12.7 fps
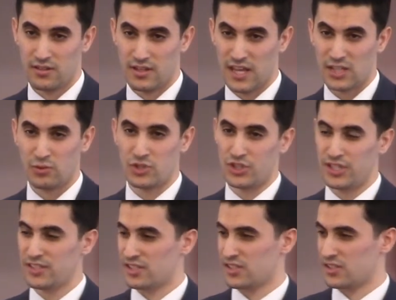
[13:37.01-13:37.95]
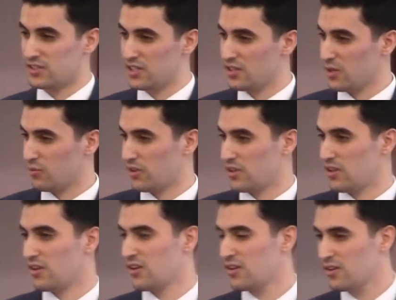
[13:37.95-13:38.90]
And that's what Jesus is dealing with
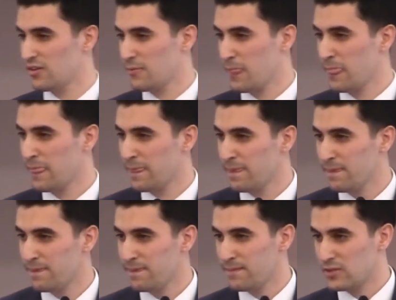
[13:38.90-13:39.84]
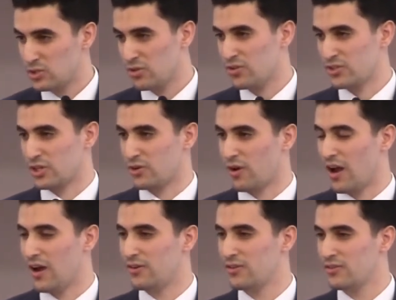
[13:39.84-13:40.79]
here. Sure, there's a
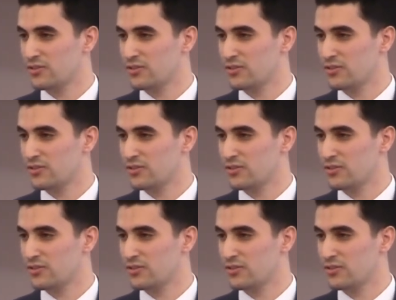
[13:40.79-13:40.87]
crowd.